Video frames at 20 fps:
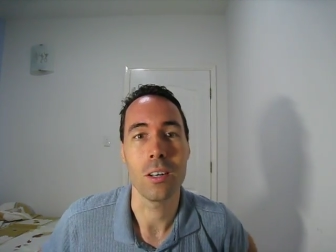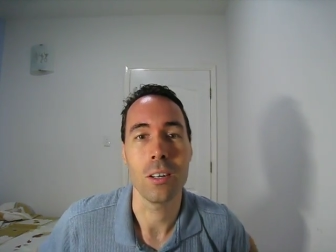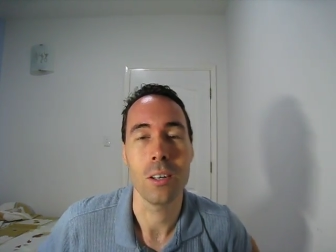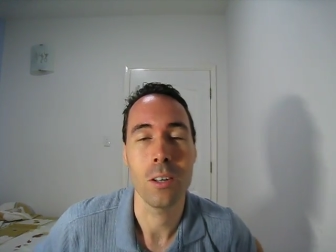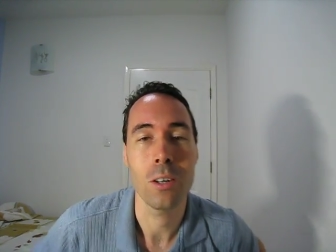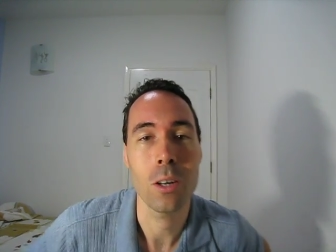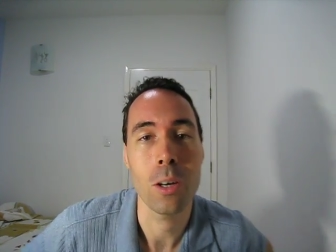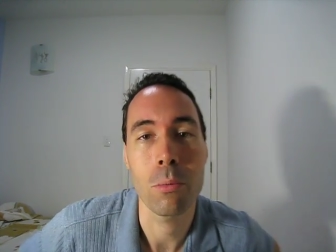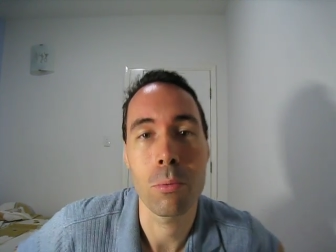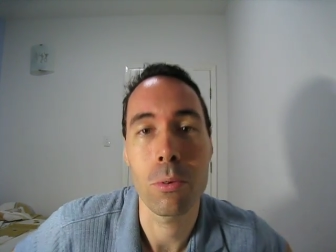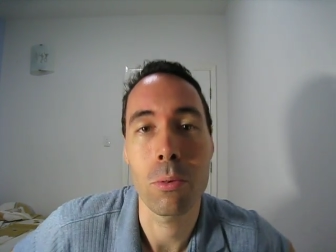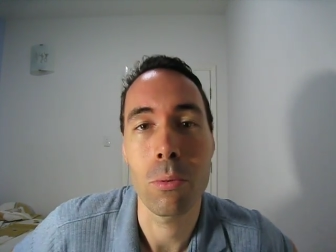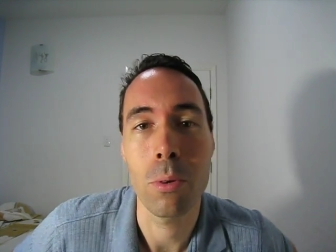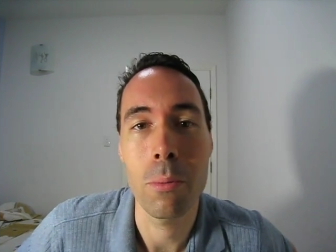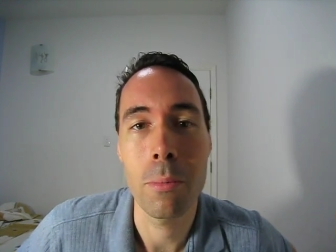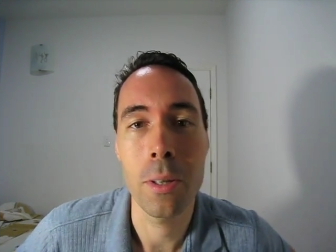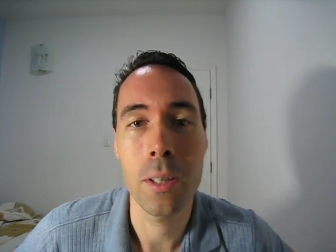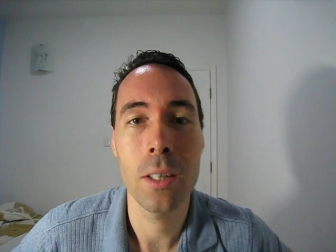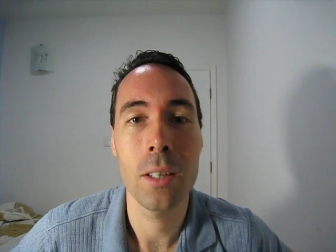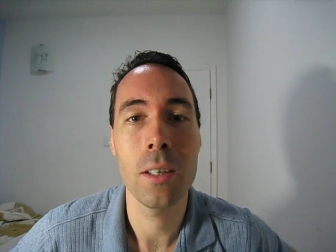hook up with
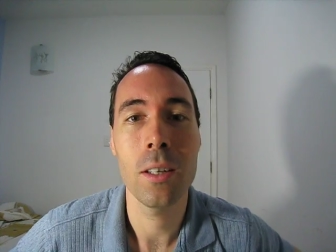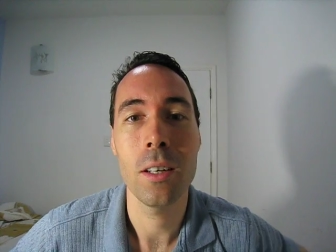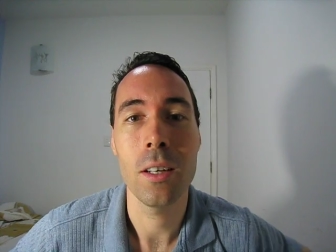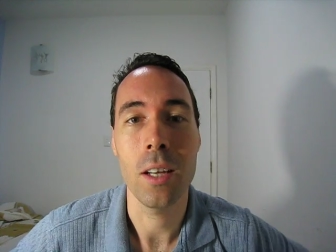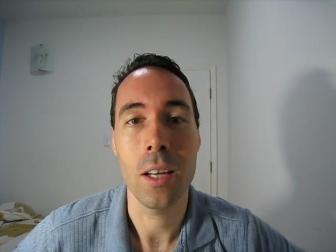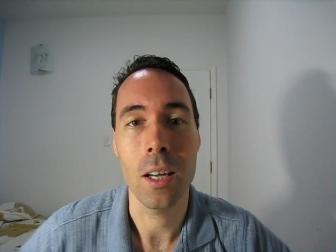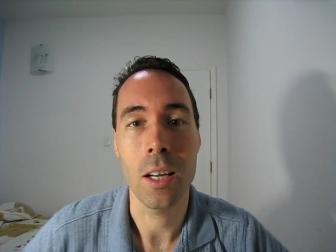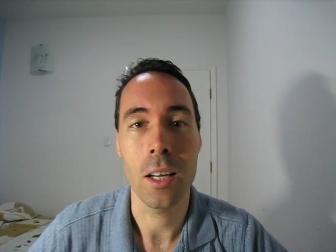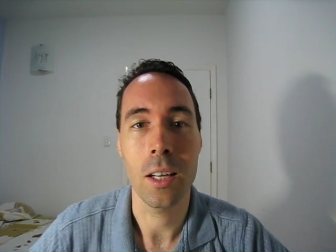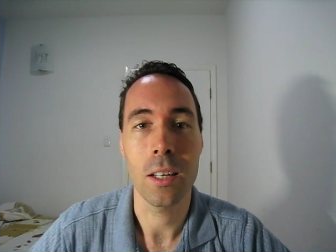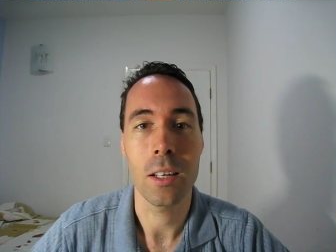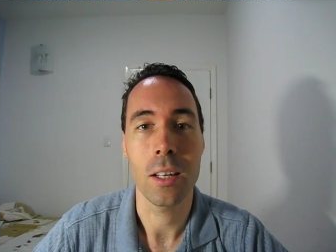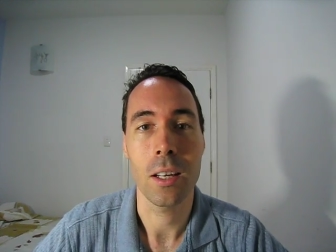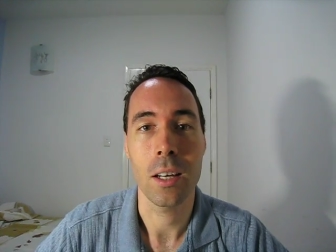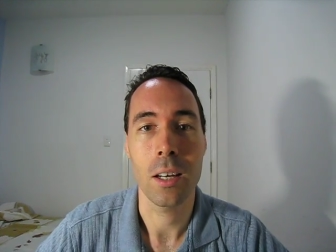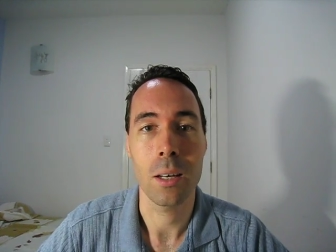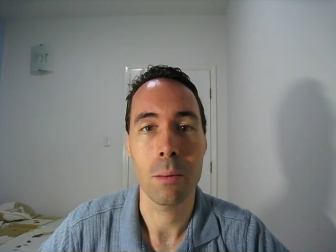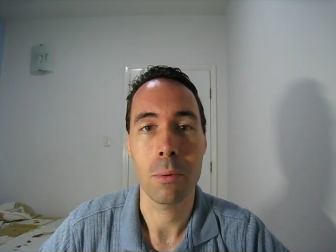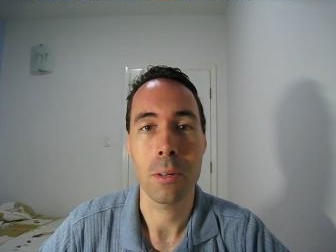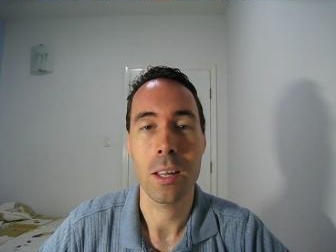women, and
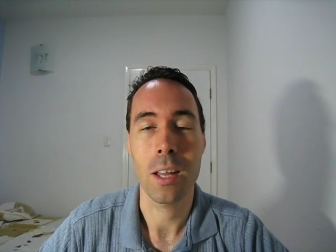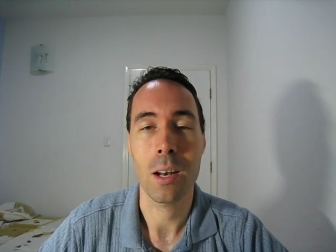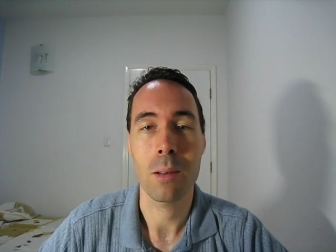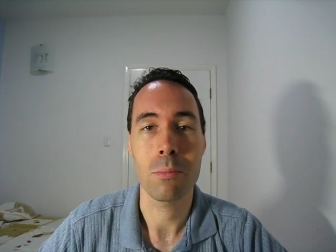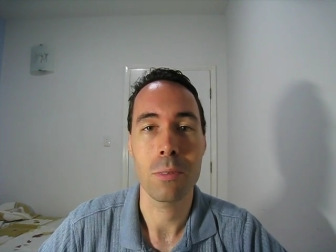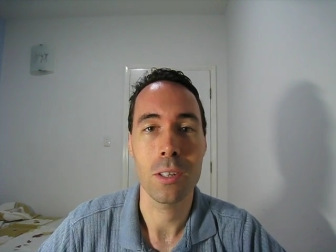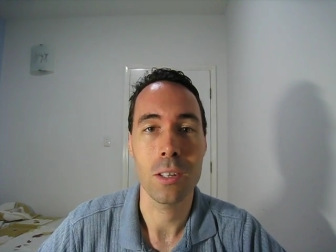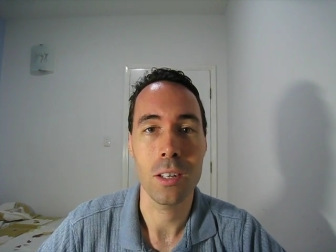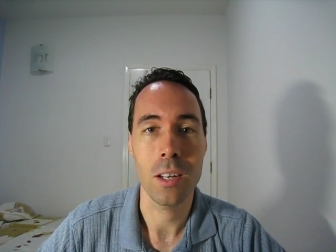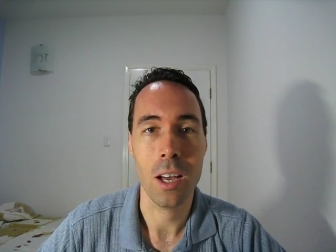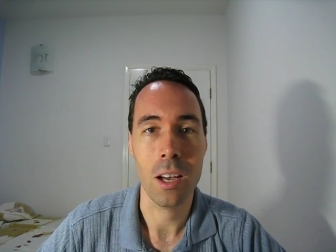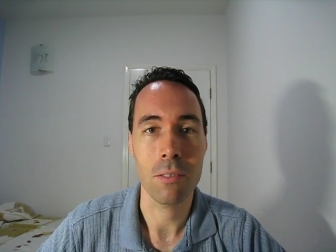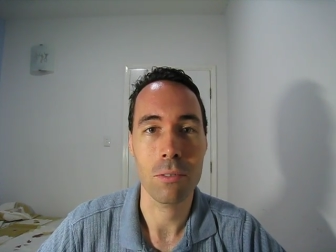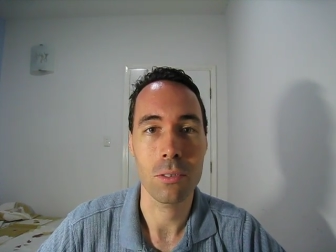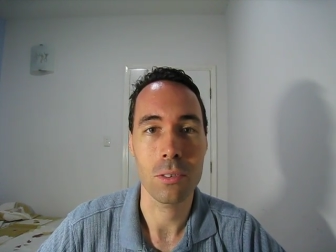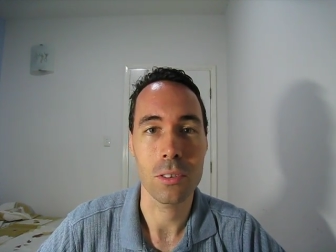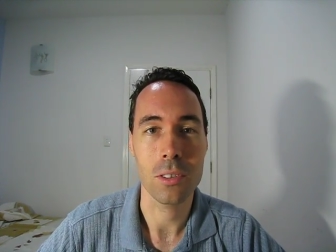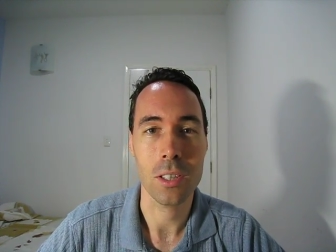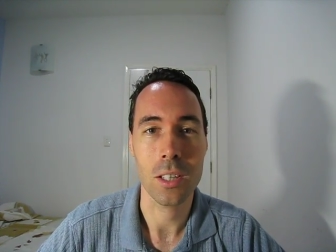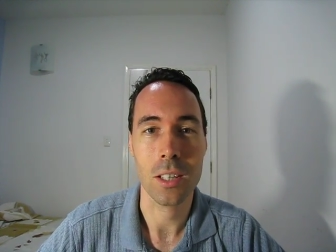by that I mean have
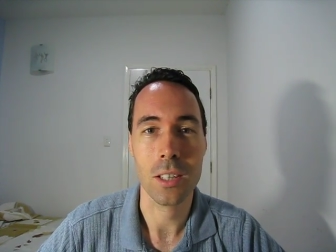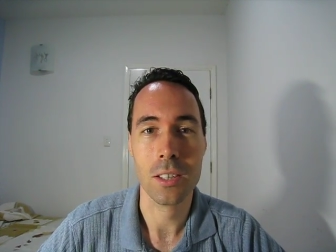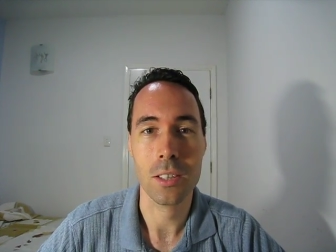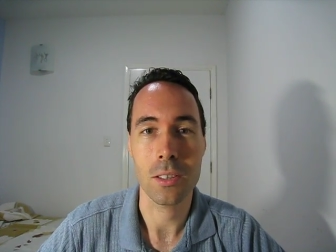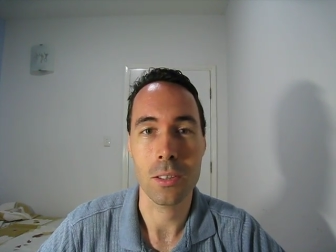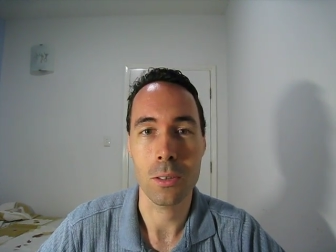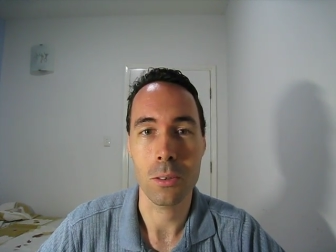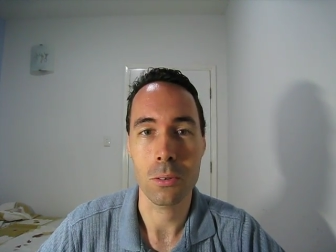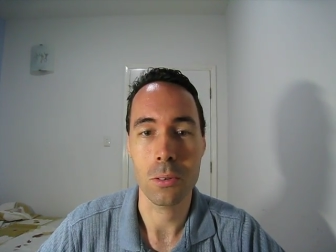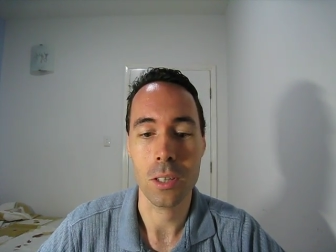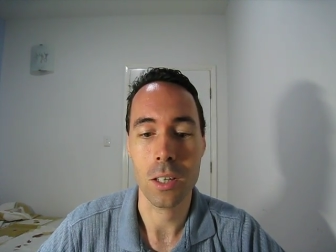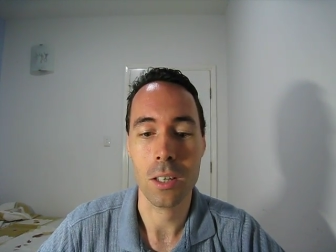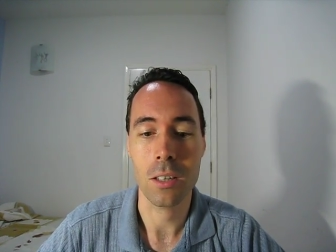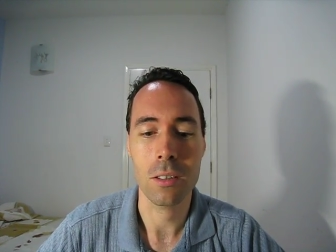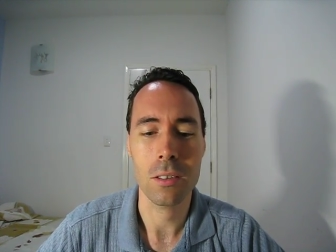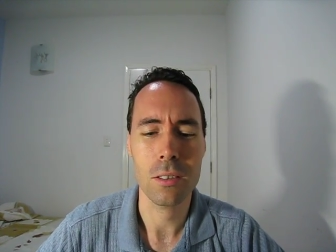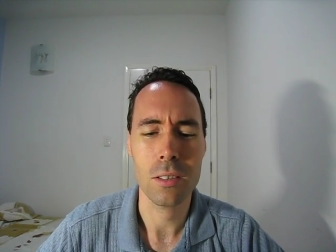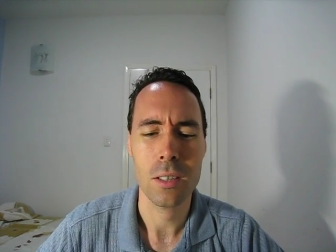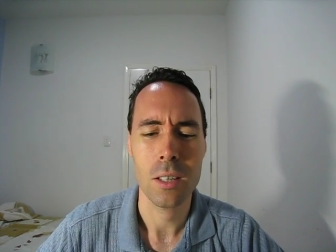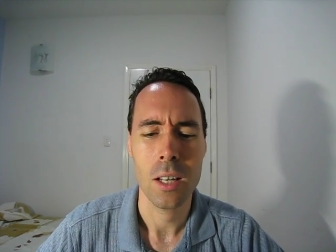good sex in the
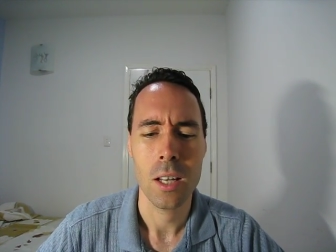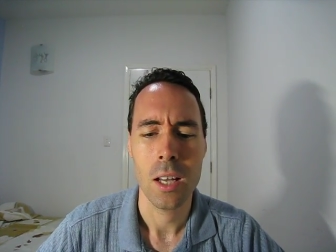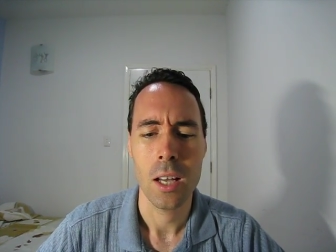hotels.